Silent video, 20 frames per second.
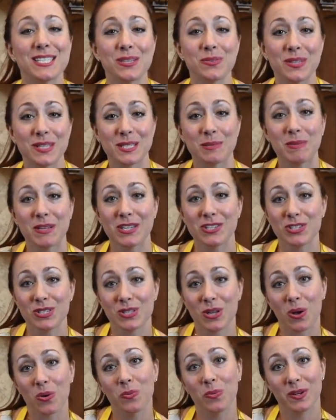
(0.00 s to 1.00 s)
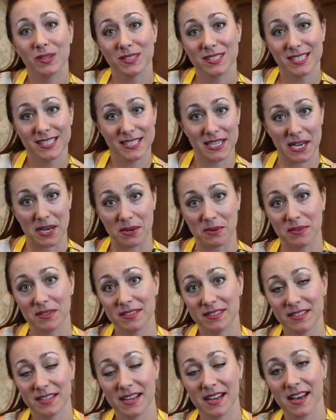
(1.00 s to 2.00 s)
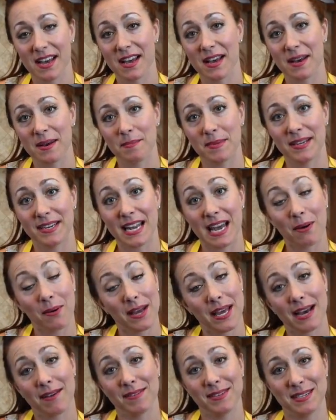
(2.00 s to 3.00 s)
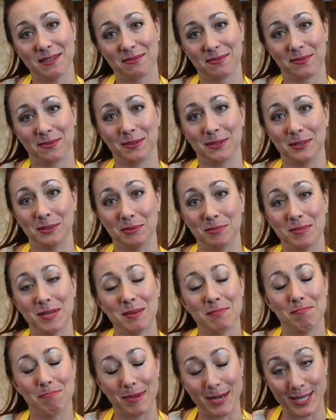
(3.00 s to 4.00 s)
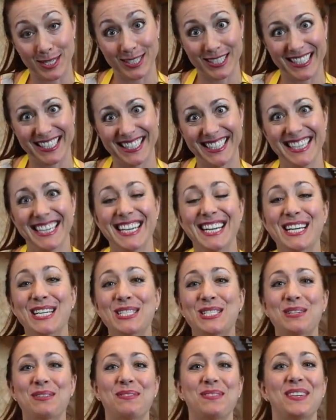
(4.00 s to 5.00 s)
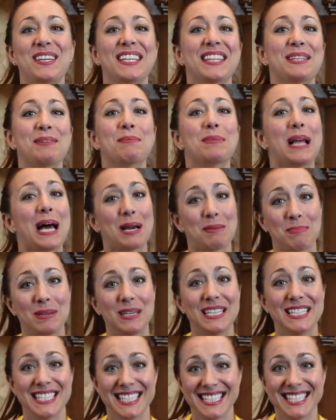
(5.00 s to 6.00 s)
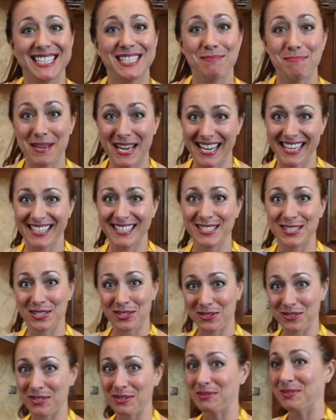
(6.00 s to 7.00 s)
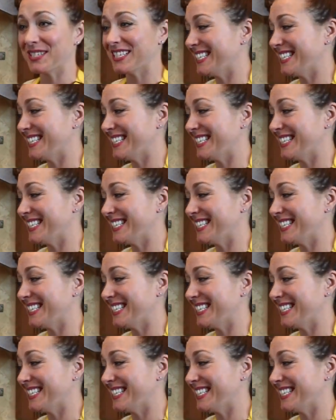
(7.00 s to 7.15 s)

so the spinach is all wilted down, and now I have enough room, barely, to fit the black beans into the pan and stir those